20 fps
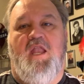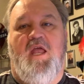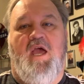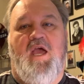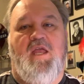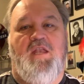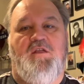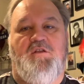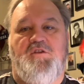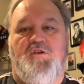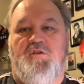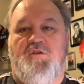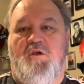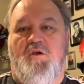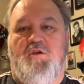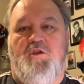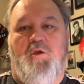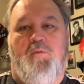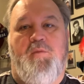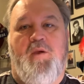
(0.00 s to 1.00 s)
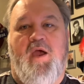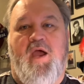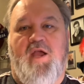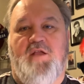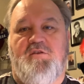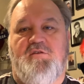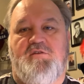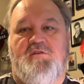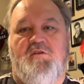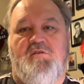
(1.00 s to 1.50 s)
hey, did you know your package
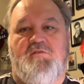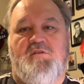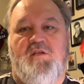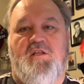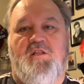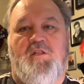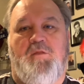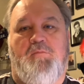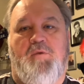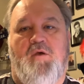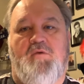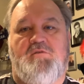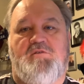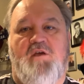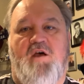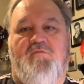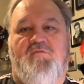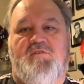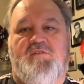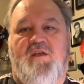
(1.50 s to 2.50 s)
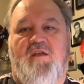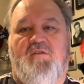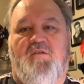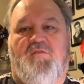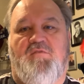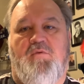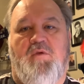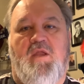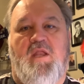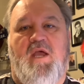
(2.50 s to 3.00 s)
is still sitting at the post office after
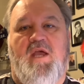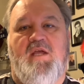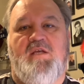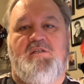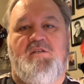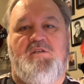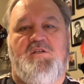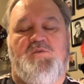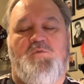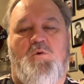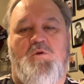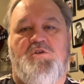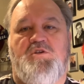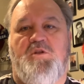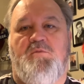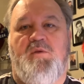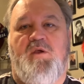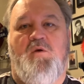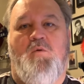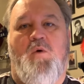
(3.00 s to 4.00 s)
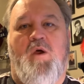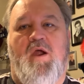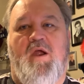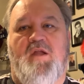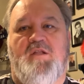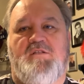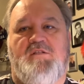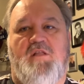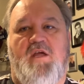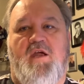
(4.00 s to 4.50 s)
three days? I just want you to be aware
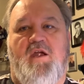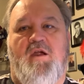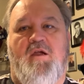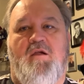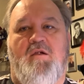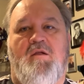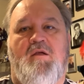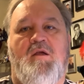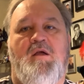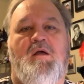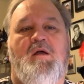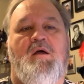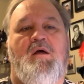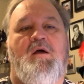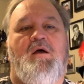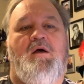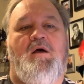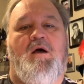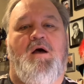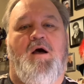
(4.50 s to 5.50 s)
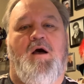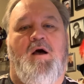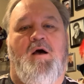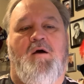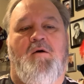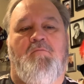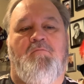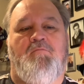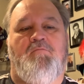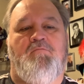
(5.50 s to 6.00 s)
it's there.
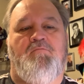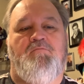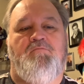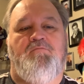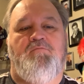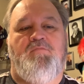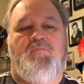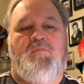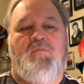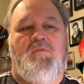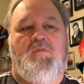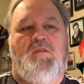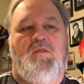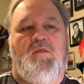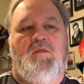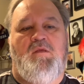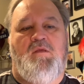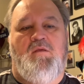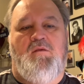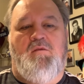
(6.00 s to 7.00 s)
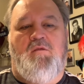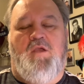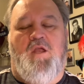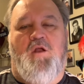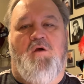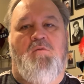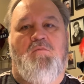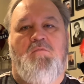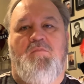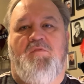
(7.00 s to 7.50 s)
Um, you
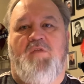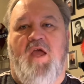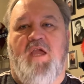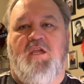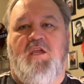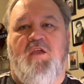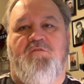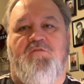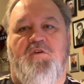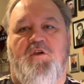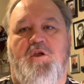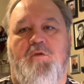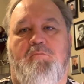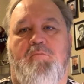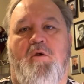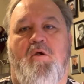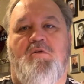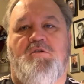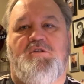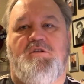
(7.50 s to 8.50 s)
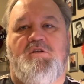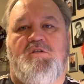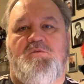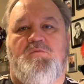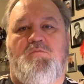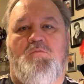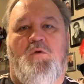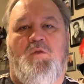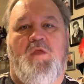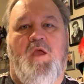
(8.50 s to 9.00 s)
know, thank you for your purchase.
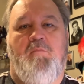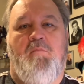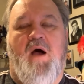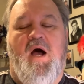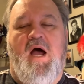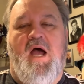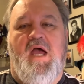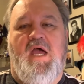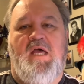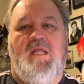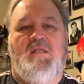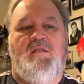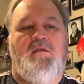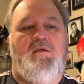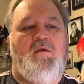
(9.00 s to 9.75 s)
When they buy it,